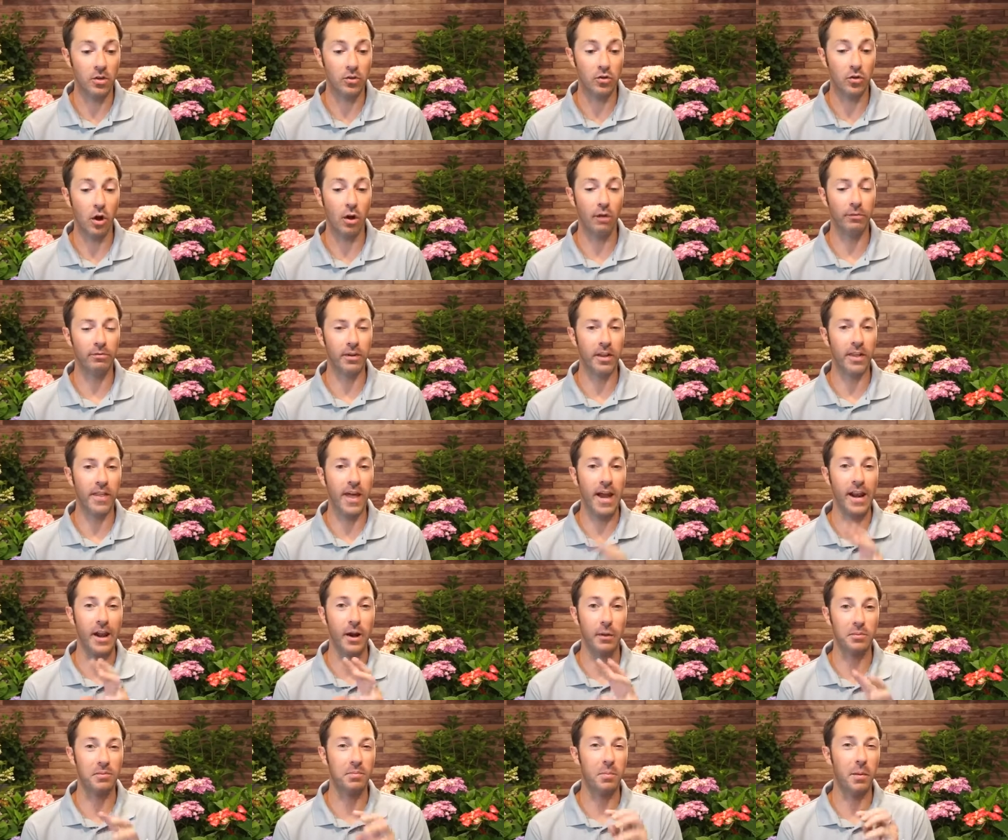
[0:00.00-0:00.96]
So hopefully that
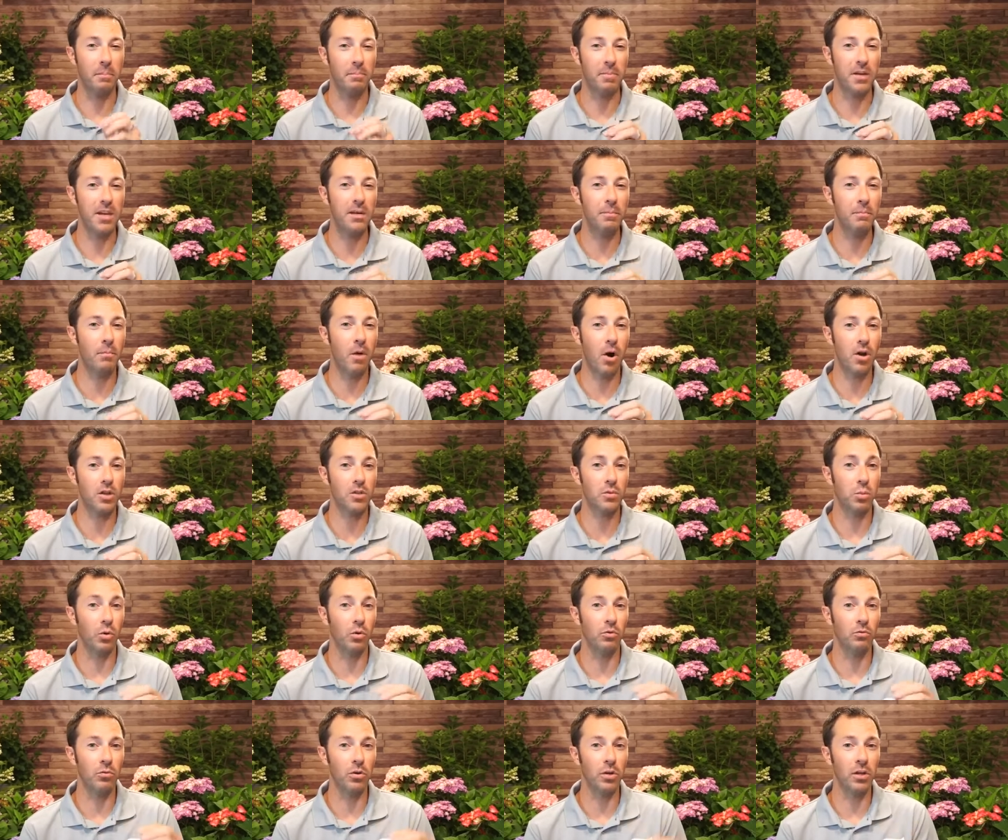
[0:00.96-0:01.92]
helps. But peat moss
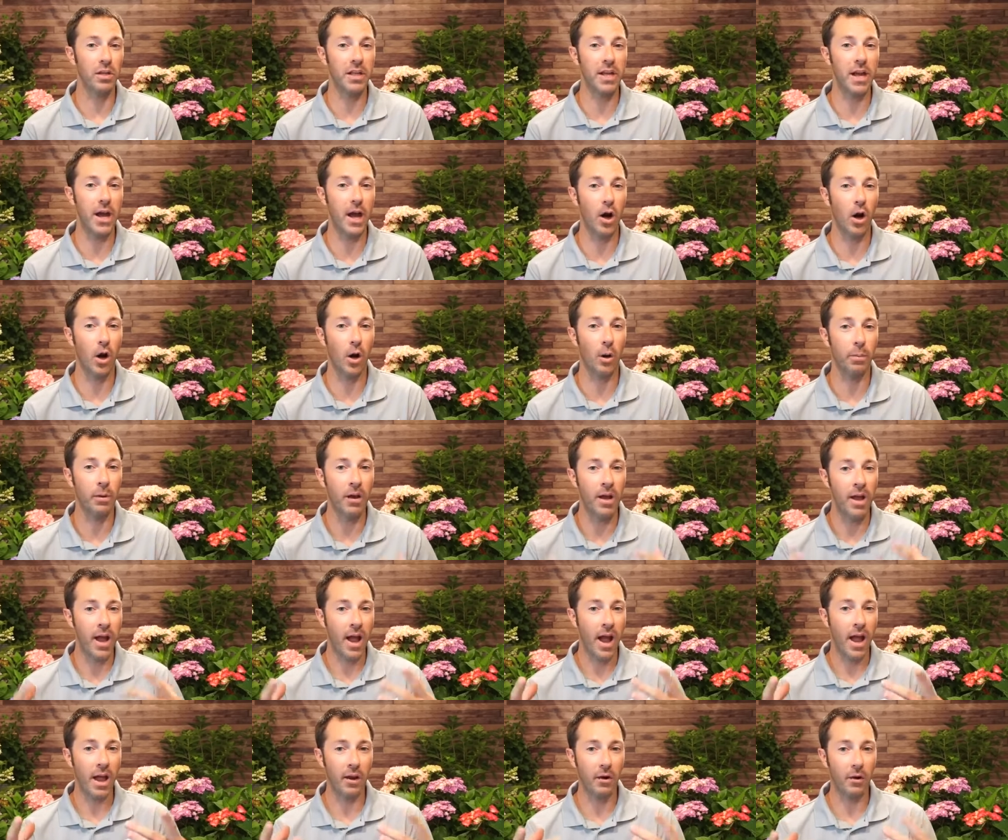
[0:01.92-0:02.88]
will really help,
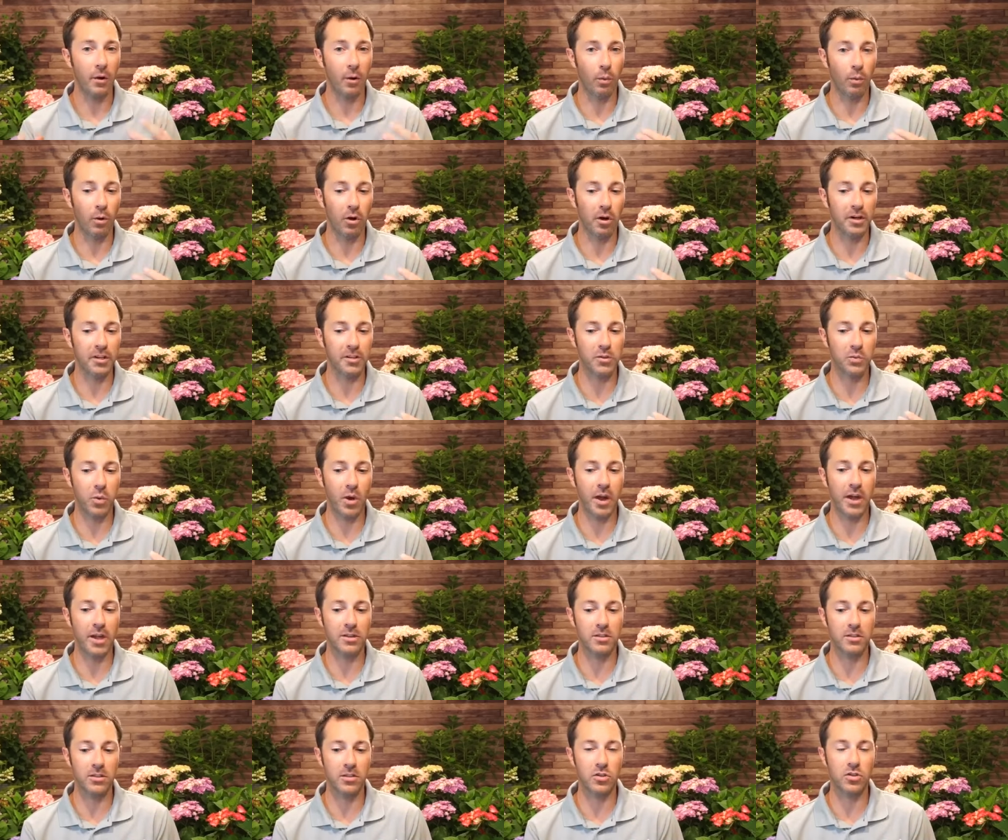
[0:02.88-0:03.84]
and it'll work its
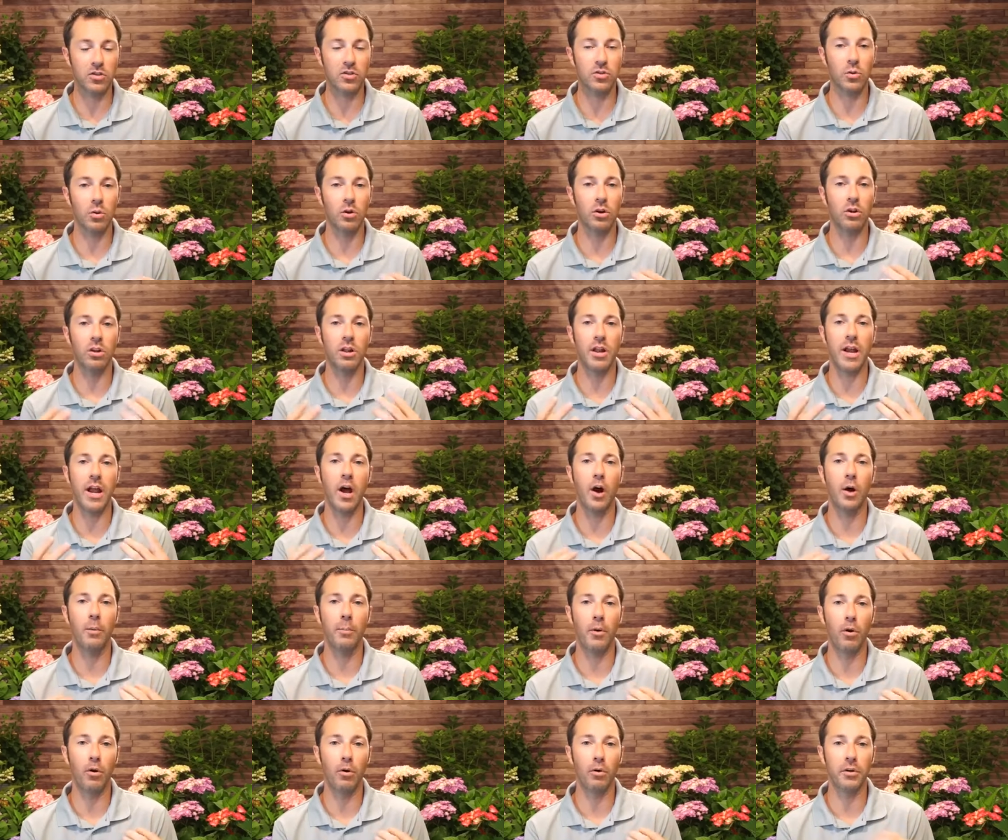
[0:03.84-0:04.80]
way into the soil and
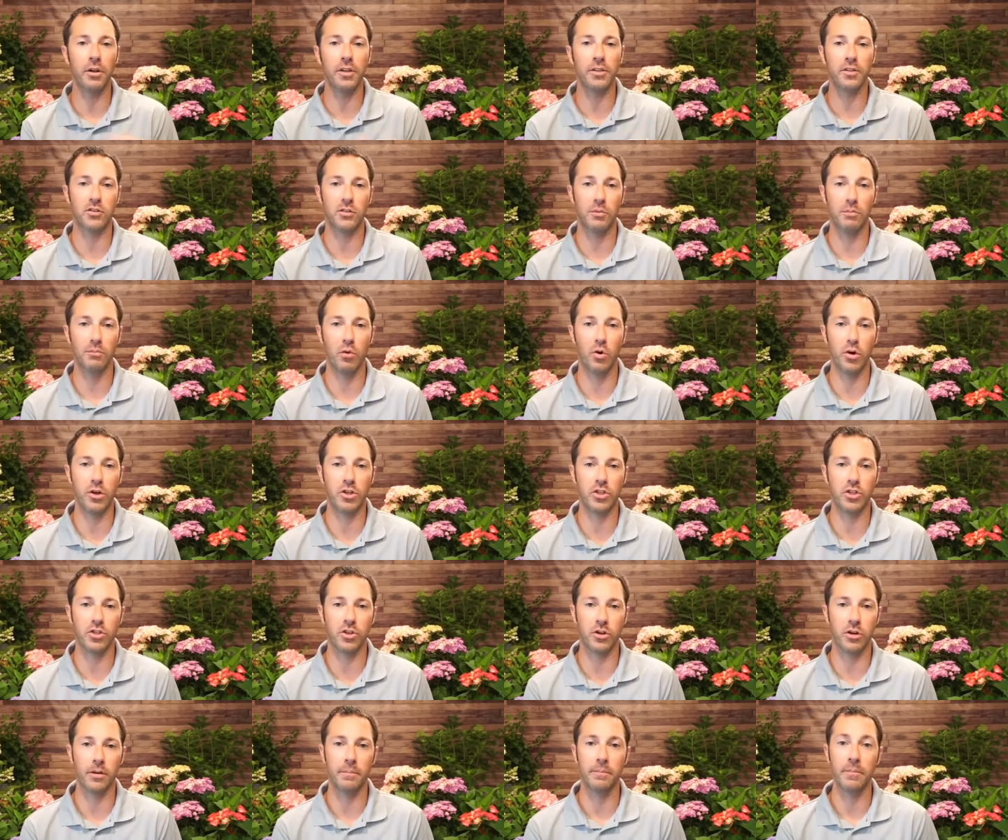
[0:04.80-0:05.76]
help hold in some
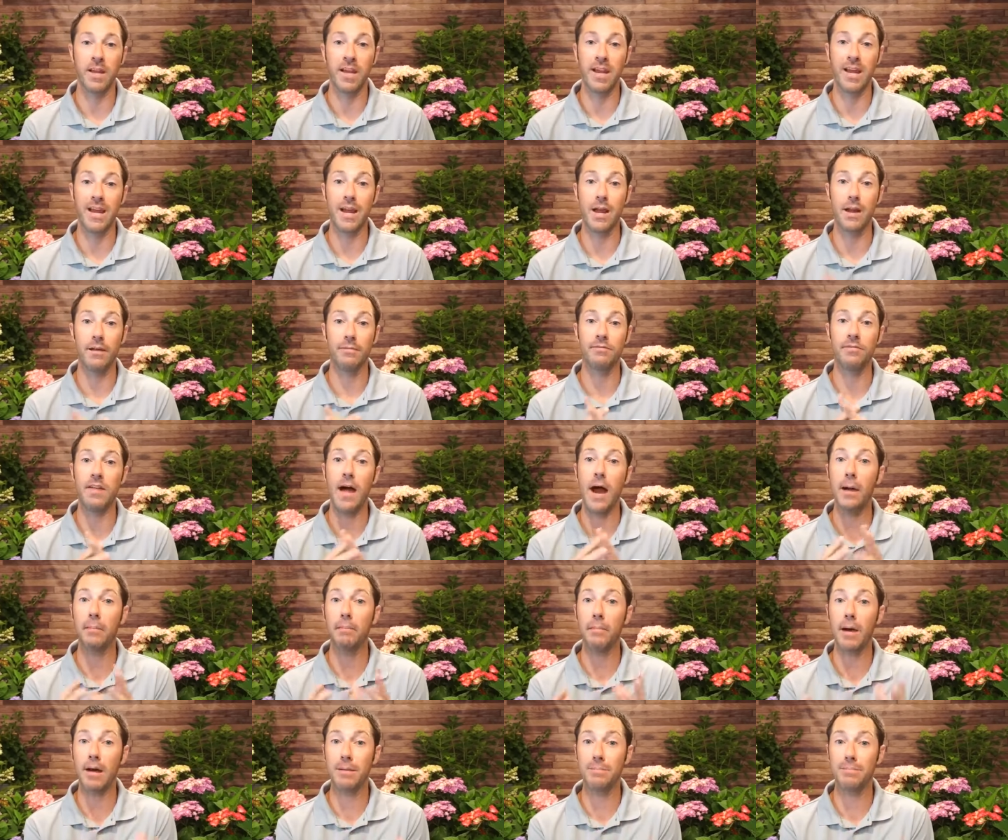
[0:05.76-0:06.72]
moisture if
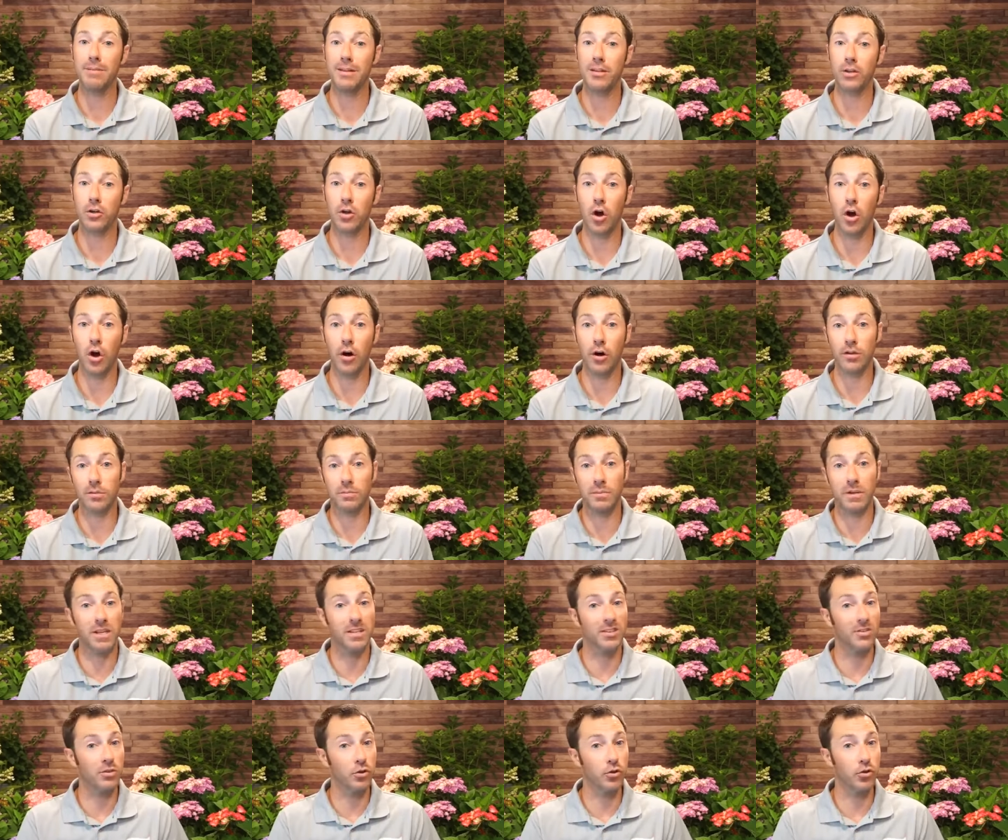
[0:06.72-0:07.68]
that might be the cause
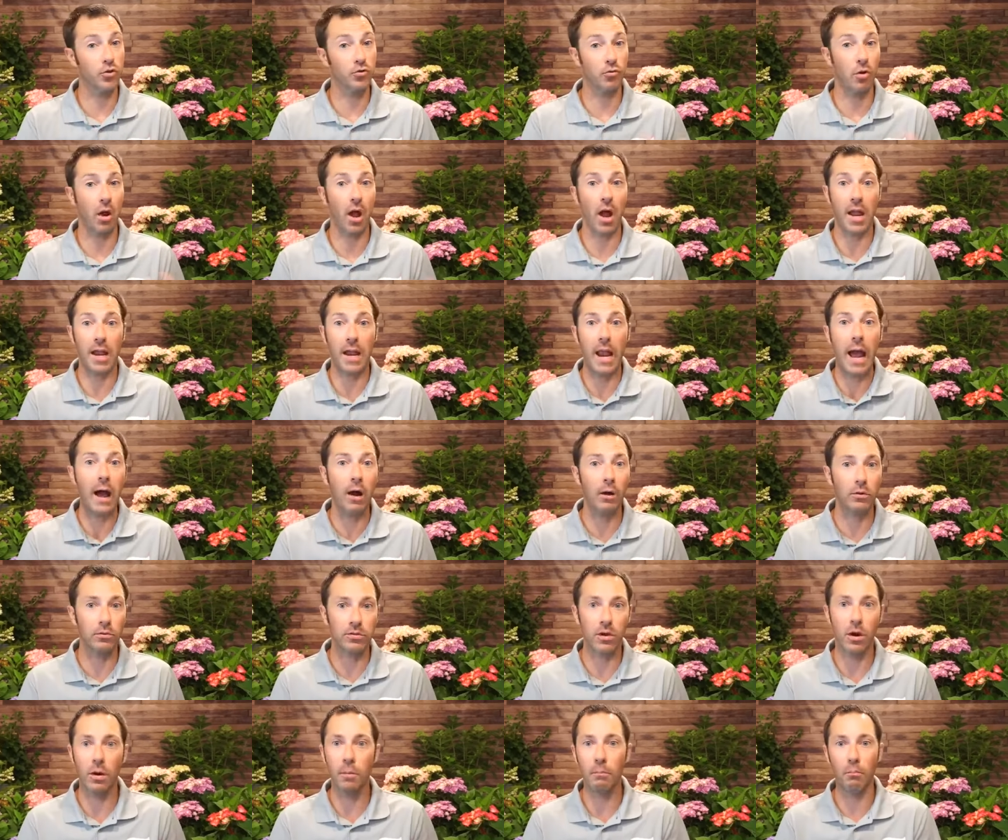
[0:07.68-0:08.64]
because they're drying
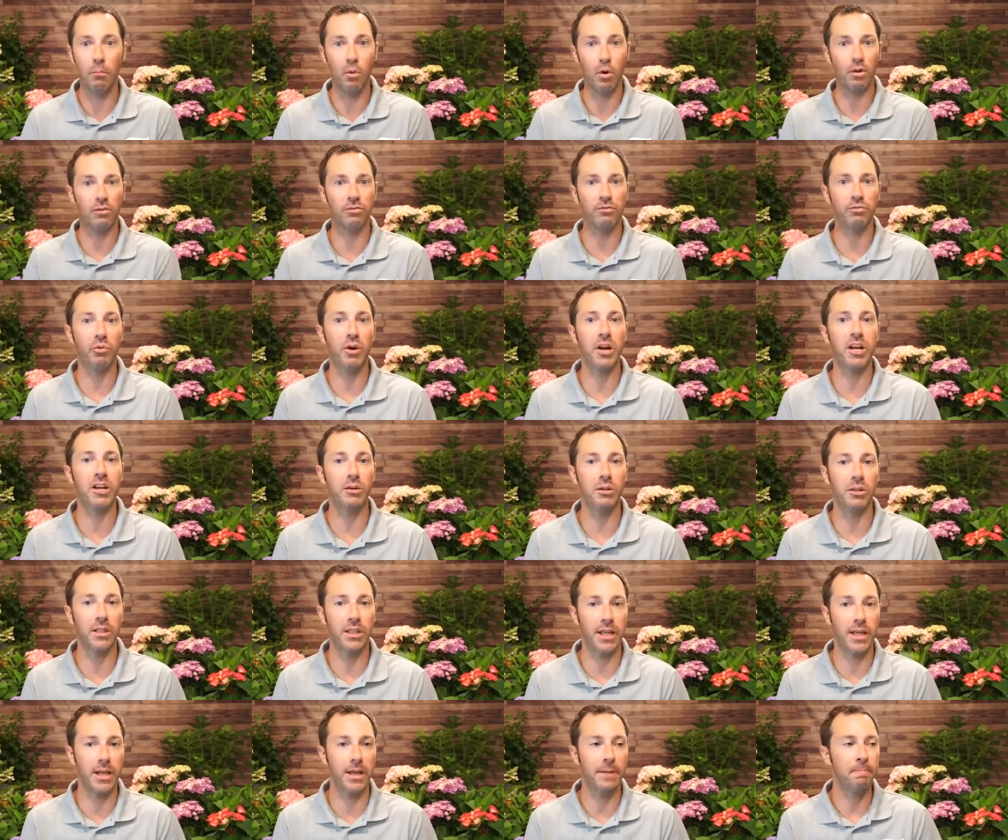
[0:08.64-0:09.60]
out more
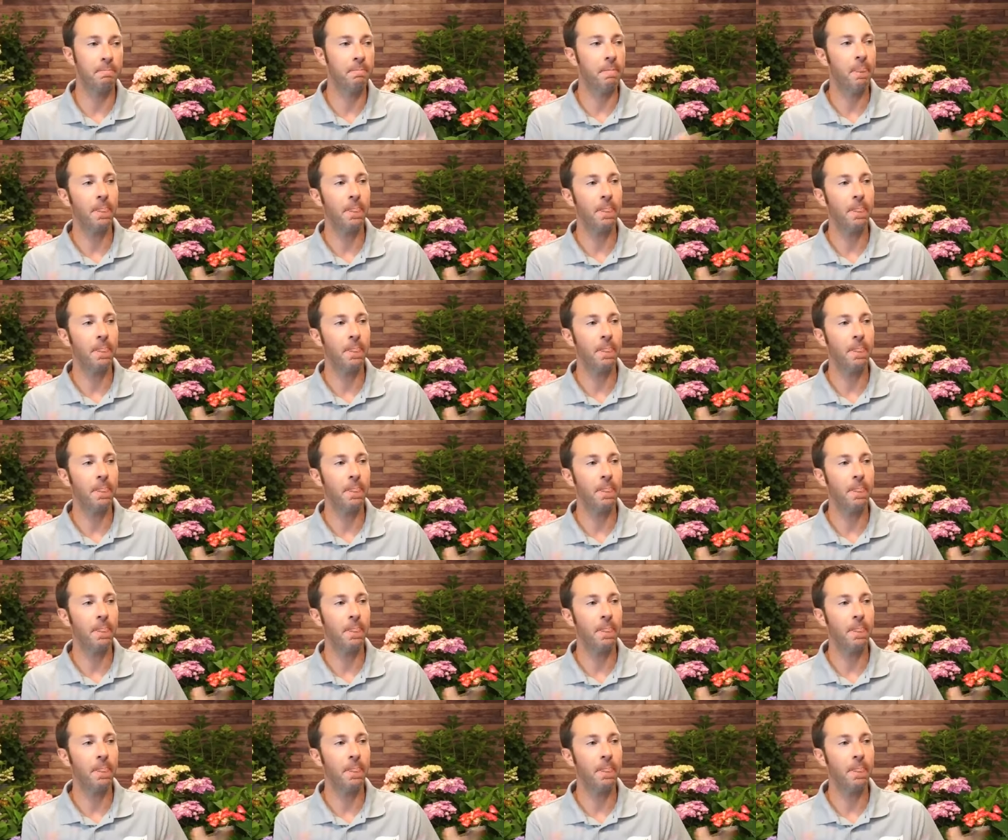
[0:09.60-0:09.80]
frequently